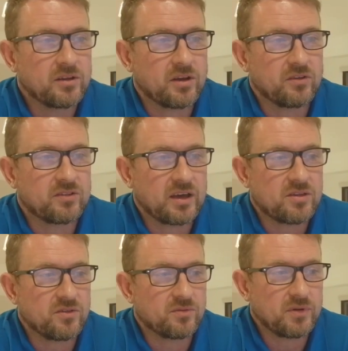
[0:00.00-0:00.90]

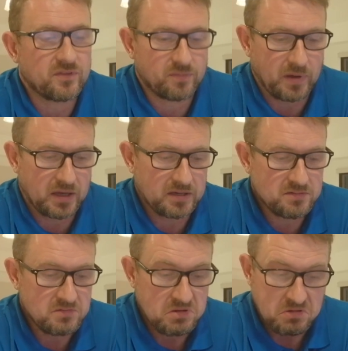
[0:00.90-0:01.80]
negotiations with
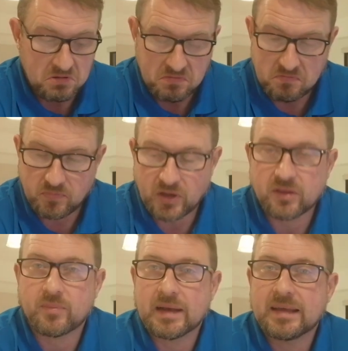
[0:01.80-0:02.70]
Spain. But
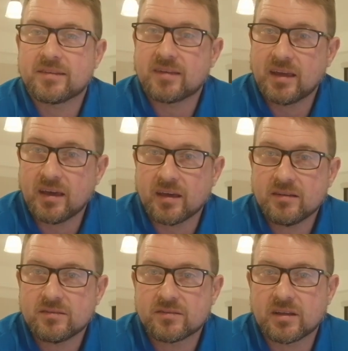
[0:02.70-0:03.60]
the police
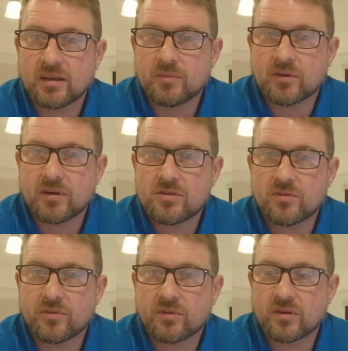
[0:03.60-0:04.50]
here, the
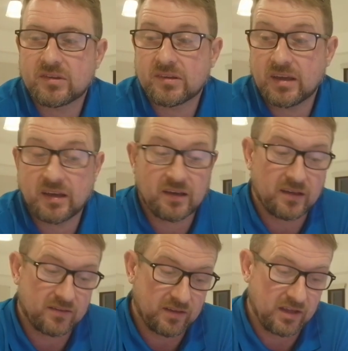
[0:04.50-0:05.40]
immigration authorities here,
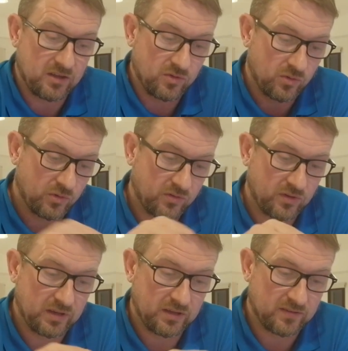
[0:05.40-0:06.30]
are saying you
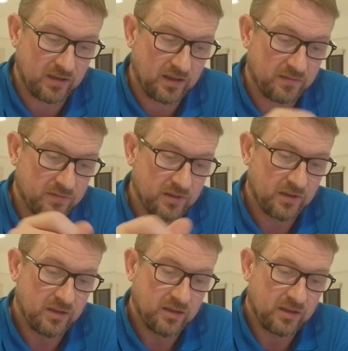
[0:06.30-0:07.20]
also need to have
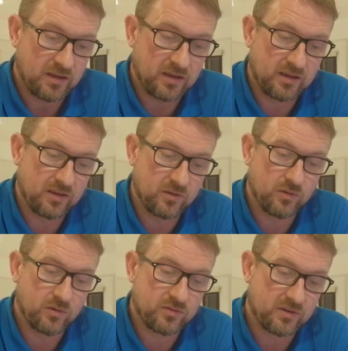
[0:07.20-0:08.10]
a
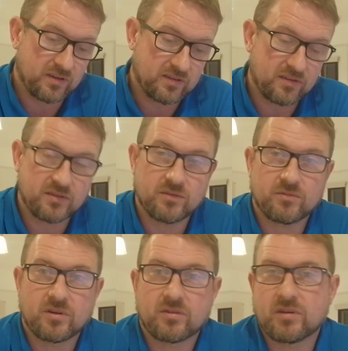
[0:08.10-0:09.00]

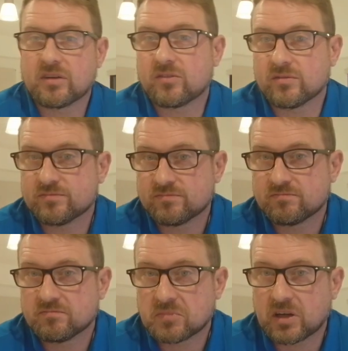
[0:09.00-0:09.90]
autorización de regreso.
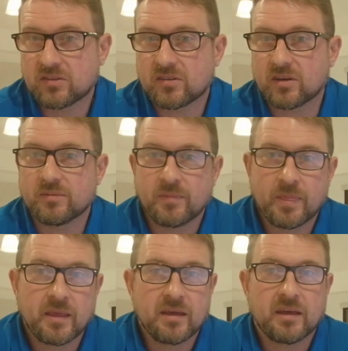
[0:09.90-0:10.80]
Okay, so
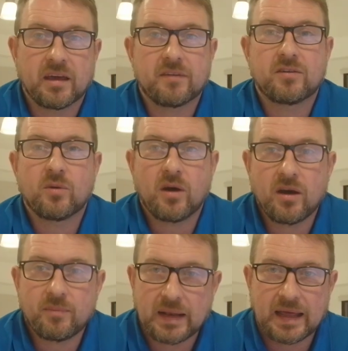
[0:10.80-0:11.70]
if you
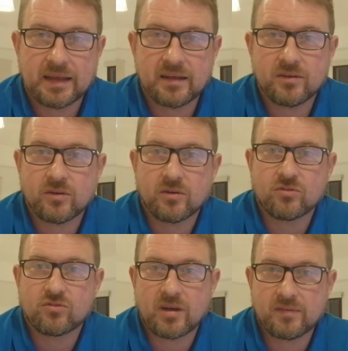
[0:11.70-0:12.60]
are planning
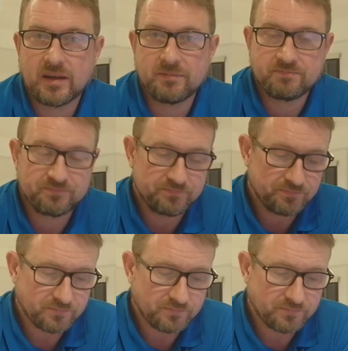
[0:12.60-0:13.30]
on traveling,